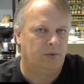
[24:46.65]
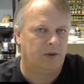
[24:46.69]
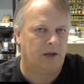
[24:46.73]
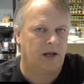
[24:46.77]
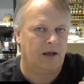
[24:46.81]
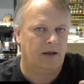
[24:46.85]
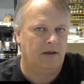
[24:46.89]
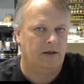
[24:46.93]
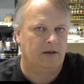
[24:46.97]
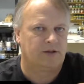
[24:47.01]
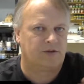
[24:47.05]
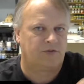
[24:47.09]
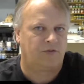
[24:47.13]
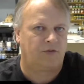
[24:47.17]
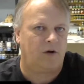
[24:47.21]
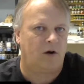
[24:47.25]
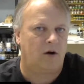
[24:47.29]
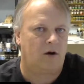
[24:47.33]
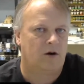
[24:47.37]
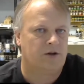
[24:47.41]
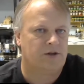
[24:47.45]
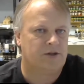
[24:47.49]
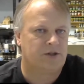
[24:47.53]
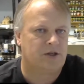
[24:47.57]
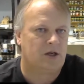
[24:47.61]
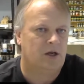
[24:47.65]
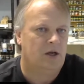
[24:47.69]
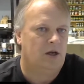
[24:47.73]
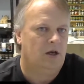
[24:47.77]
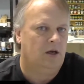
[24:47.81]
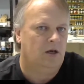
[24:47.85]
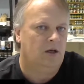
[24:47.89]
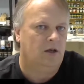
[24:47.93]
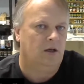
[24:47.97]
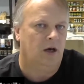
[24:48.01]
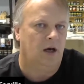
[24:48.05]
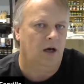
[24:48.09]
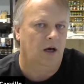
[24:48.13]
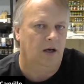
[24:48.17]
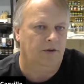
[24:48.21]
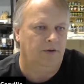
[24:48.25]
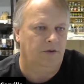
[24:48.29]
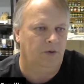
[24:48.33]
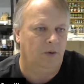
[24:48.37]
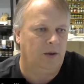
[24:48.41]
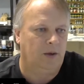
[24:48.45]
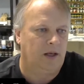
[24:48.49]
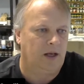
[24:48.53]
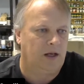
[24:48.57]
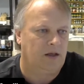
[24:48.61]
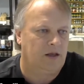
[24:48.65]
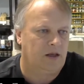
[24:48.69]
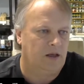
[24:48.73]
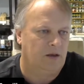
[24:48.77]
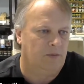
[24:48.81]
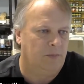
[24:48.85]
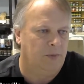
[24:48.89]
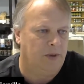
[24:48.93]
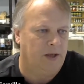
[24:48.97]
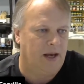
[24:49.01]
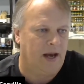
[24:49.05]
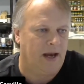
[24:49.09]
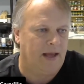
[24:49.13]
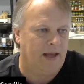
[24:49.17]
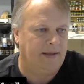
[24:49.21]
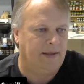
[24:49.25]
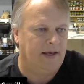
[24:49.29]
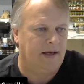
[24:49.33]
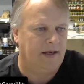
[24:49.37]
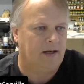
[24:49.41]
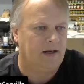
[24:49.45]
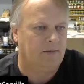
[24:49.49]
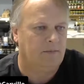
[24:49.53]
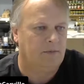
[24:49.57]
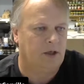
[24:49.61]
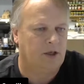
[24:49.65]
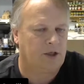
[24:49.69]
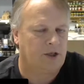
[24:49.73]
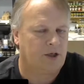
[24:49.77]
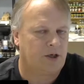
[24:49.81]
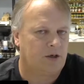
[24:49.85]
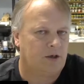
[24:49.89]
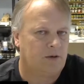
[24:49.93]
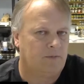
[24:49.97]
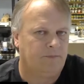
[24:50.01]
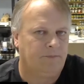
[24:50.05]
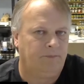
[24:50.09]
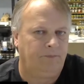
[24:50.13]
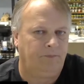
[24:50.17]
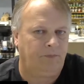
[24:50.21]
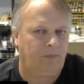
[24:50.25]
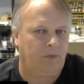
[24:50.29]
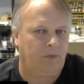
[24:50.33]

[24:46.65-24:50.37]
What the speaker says: But as far as doing anything beyond that, I'm not sure